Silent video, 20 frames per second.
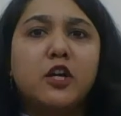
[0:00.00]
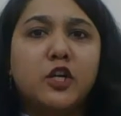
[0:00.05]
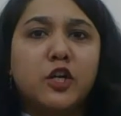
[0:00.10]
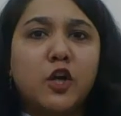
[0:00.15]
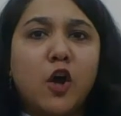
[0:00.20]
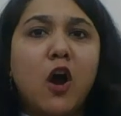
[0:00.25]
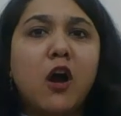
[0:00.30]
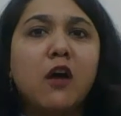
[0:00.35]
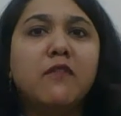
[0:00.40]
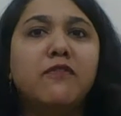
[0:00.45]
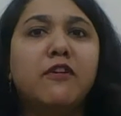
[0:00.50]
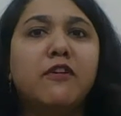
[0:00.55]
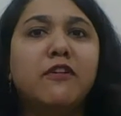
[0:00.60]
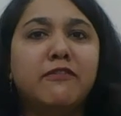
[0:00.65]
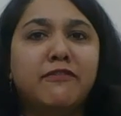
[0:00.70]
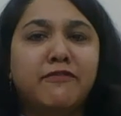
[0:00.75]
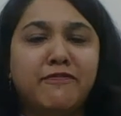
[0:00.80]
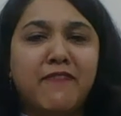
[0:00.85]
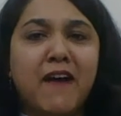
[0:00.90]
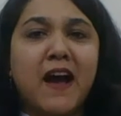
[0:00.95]
Talk for
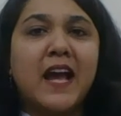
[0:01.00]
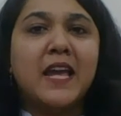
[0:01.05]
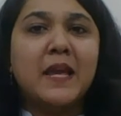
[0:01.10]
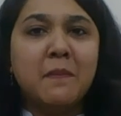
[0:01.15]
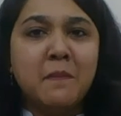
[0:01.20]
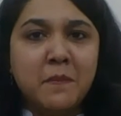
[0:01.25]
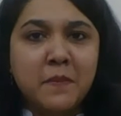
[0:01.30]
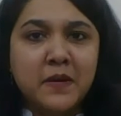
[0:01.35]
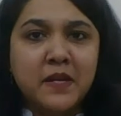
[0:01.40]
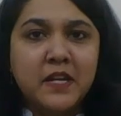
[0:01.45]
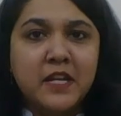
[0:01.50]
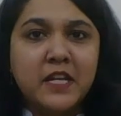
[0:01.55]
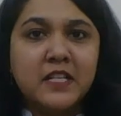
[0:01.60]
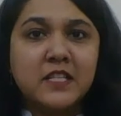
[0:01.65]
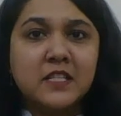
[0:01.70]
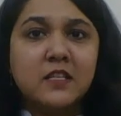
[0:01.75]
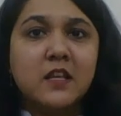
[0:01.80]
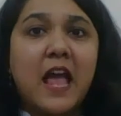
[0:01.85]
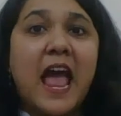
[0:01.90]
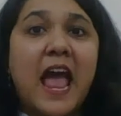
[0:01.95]
5
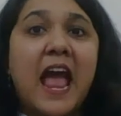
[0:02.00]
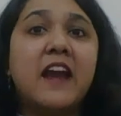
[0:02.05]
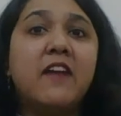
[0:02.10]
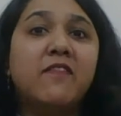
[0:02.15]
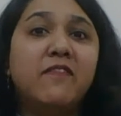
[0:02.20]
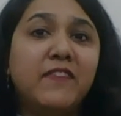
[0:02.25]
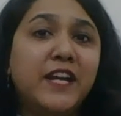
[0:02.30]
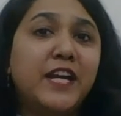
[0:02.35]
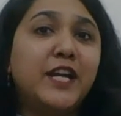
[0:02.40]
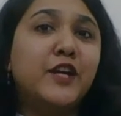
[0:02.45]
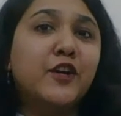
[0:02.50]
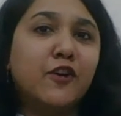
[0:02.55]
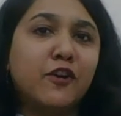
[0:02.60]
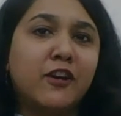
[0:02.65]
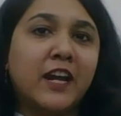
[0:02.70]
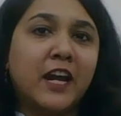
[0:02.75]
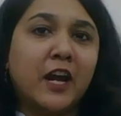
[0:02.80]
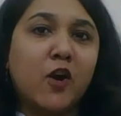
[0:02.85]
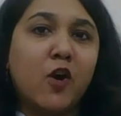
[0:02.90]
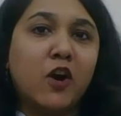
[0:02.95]
minutes and video
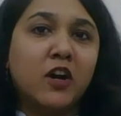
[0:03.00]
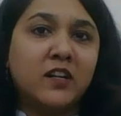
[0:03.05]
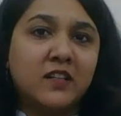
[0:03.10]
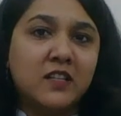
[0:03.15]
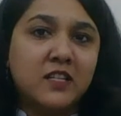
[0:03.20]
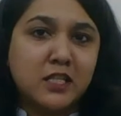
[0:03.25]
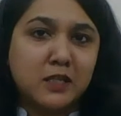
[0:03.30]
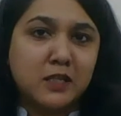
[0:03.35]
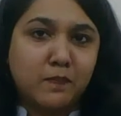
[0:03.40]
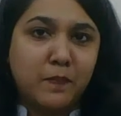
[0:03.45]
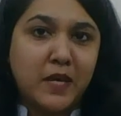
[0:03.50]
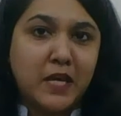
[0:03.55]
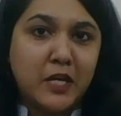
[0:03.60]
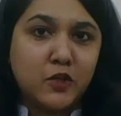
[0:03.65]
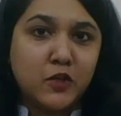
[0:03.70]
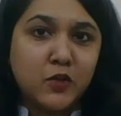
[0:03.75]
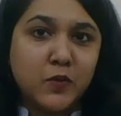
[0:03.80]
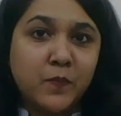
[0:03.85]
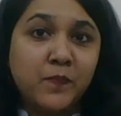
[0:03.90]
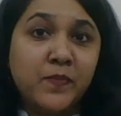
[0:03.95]
record the
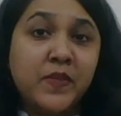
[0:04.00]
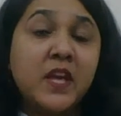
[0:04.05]
speech.